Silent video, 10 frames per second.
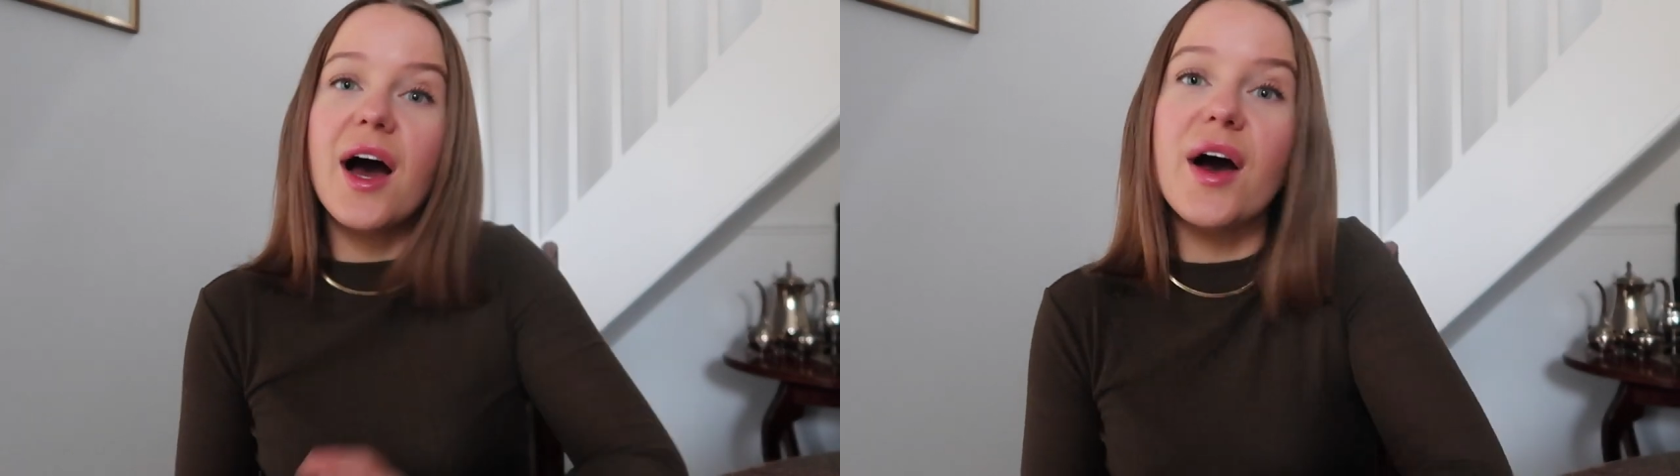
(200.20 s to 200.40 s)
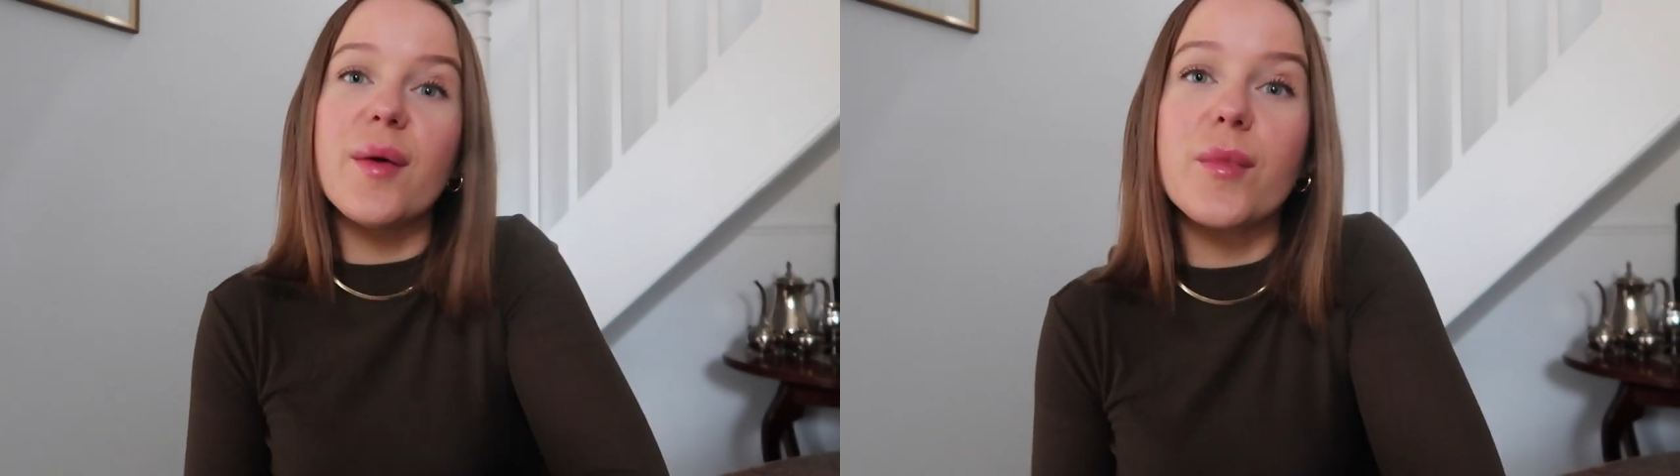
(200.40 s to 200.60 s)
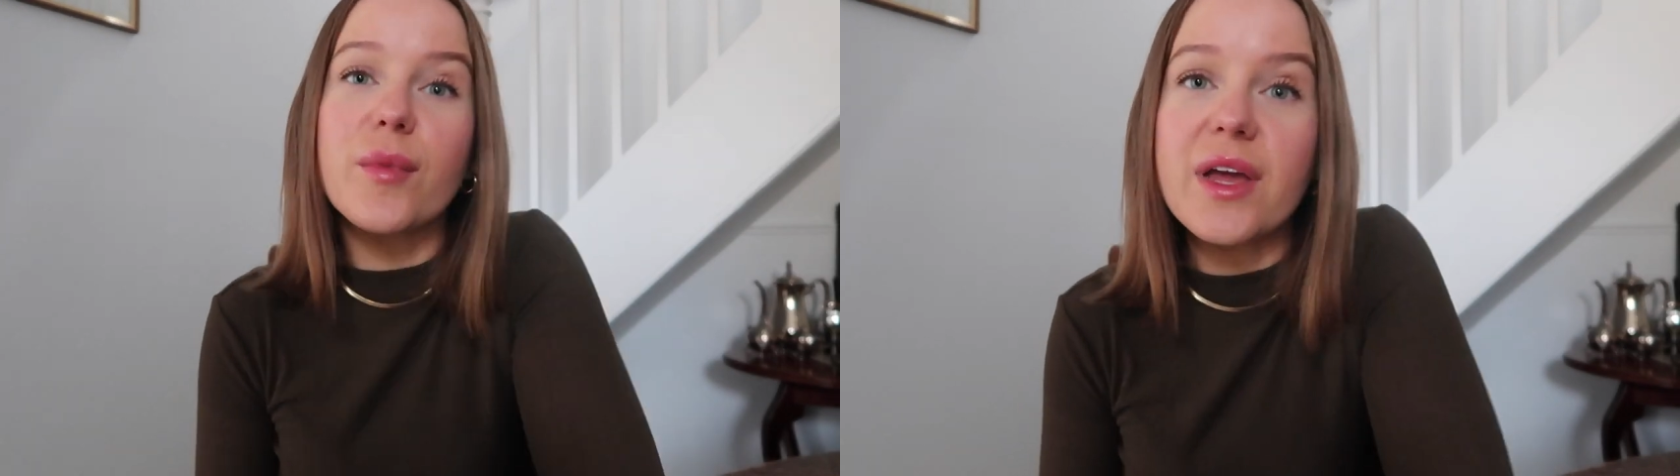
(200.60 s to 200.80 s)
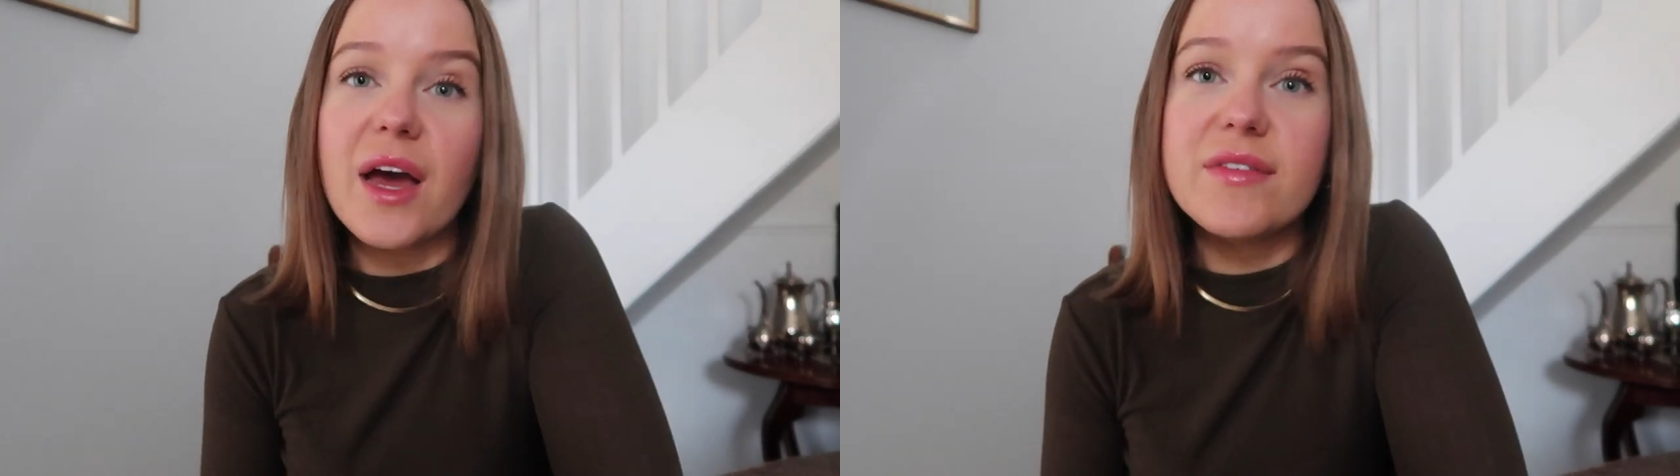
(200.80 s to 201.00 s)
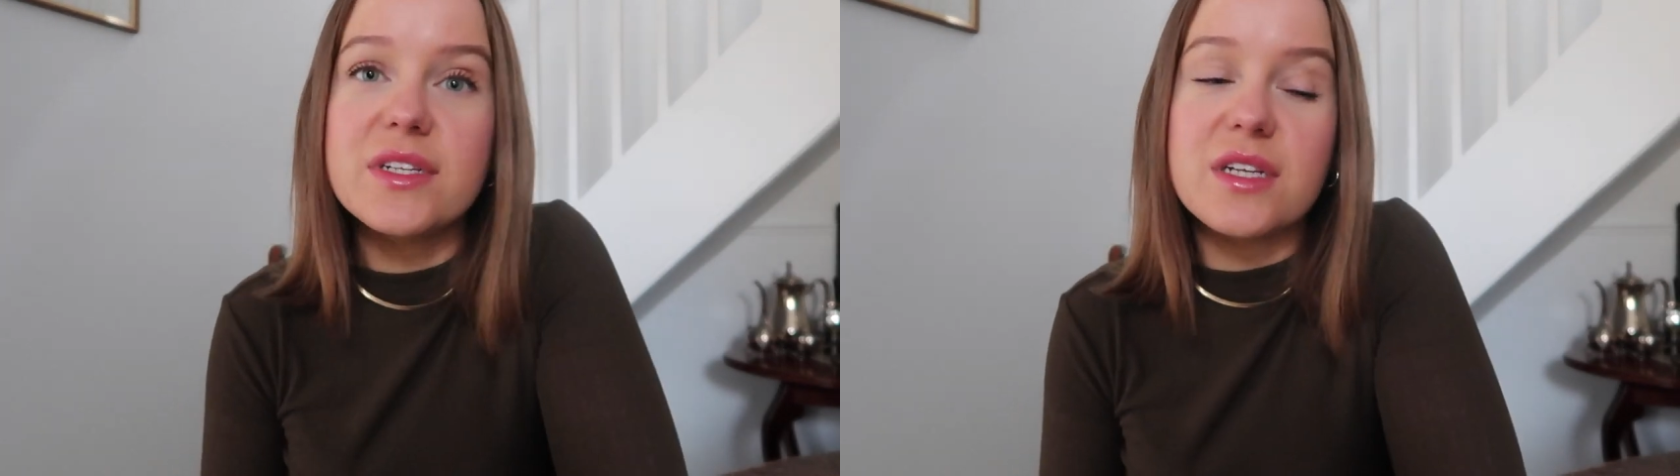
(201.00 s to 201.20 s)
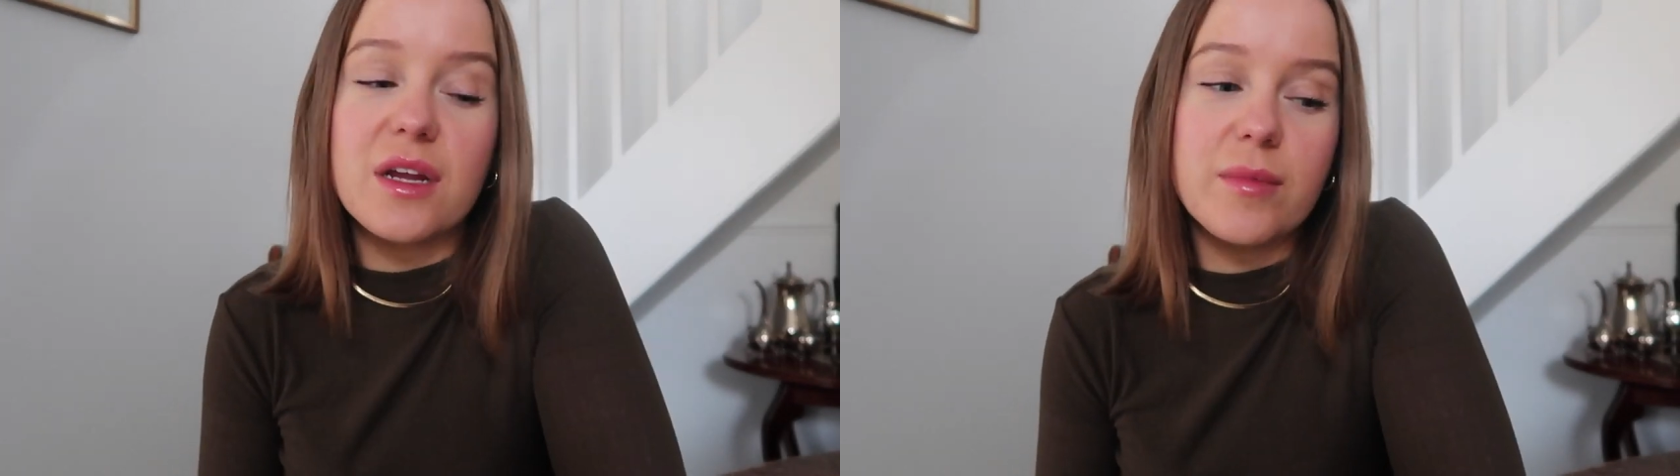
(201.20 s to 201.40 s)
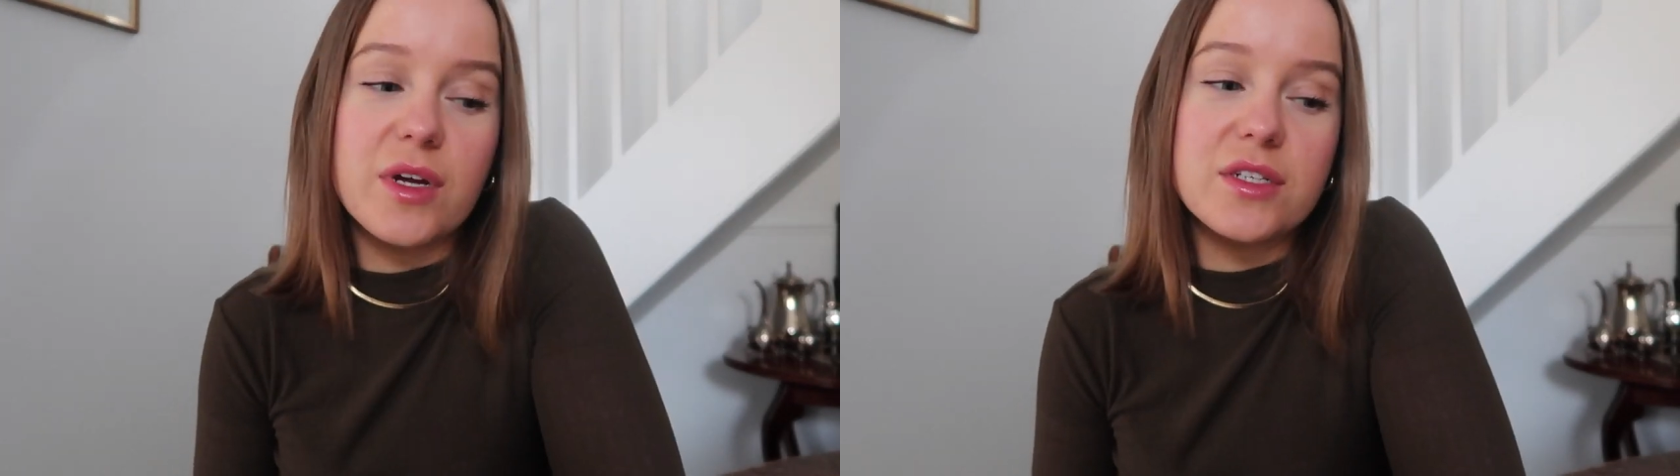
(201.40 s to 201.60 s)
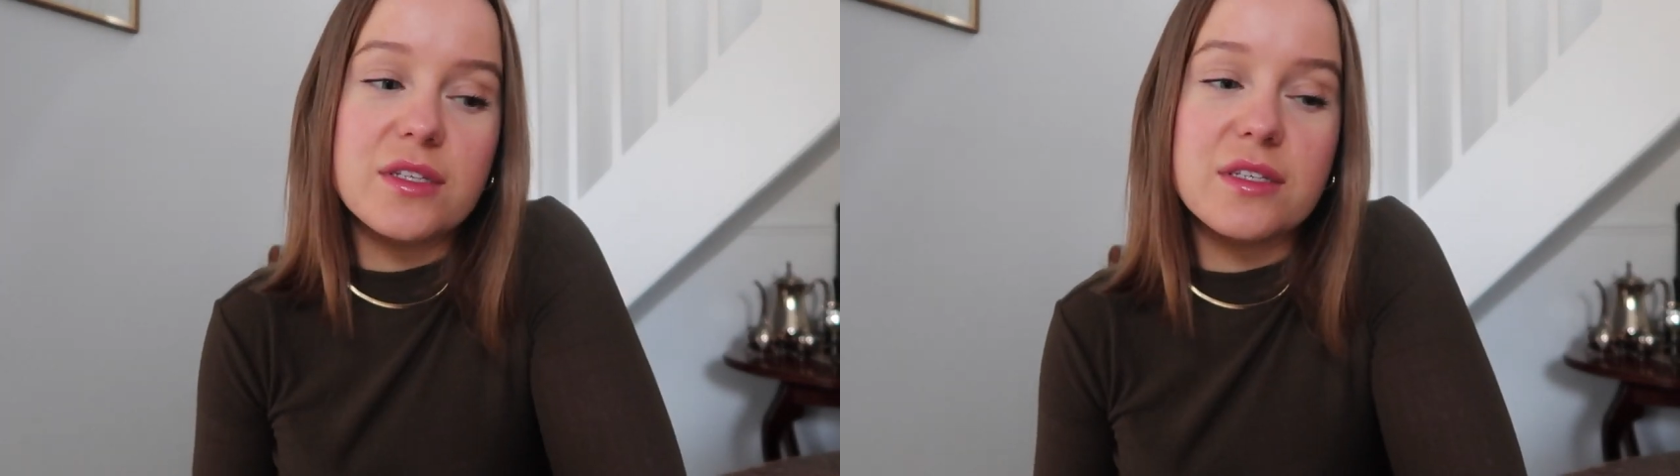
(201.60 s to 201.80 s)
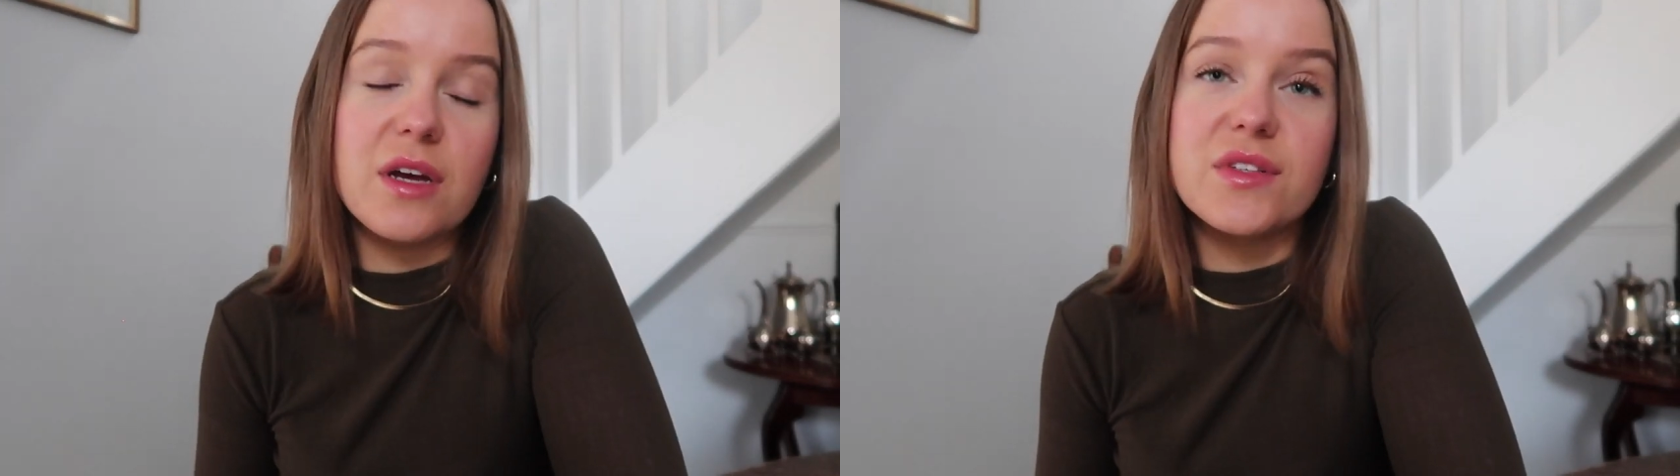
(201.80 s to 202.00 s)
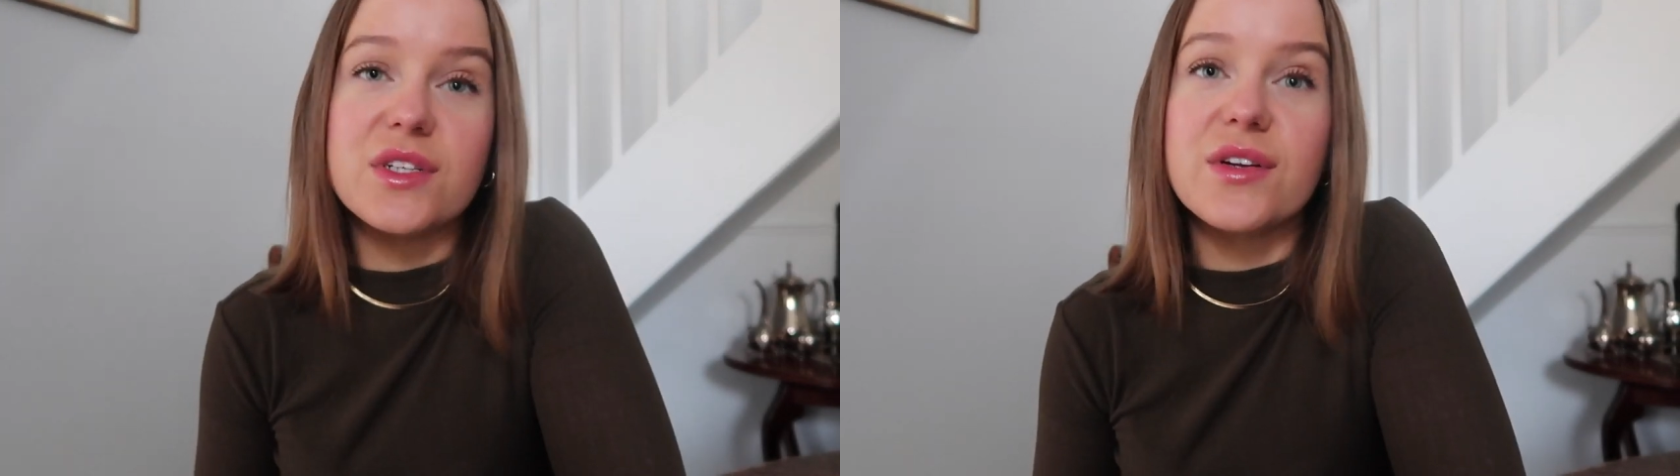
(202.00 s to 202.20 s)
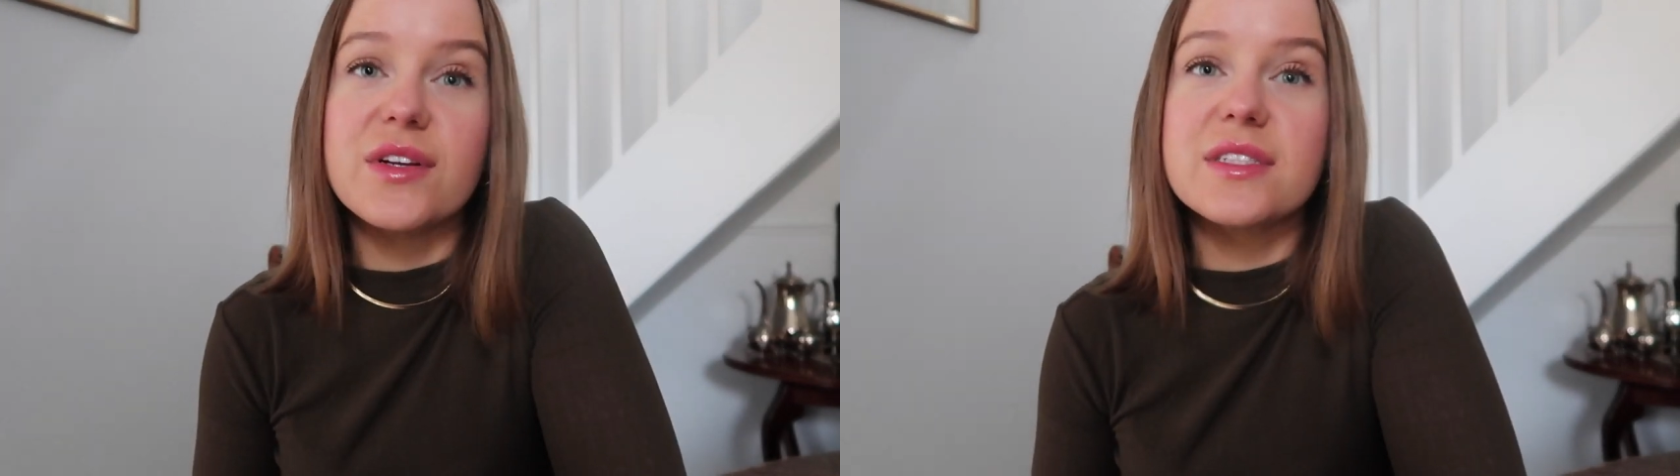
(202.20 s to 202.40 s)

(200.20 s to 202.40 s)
Um, we haven't done much this afternoon.